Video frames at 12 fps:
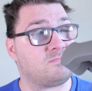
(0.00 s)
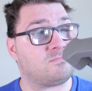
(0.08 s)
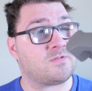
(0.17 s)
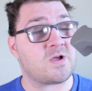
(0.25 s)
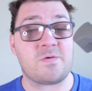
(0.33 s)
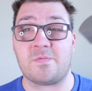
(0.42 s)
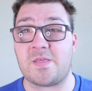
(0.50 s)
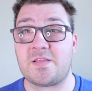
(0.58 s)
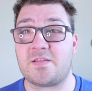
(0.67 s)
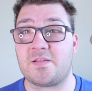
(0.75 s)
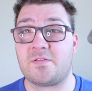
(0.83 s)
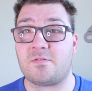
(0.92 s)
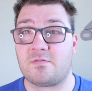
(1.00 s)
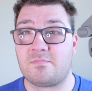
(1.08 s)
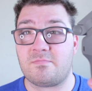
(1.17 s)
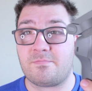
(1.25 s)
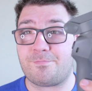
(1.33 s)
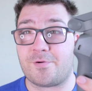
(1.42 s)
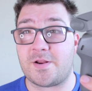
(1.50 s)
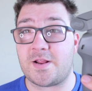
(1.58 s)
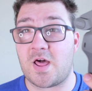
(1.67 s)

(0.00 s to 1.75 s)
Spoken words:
no, this is pretty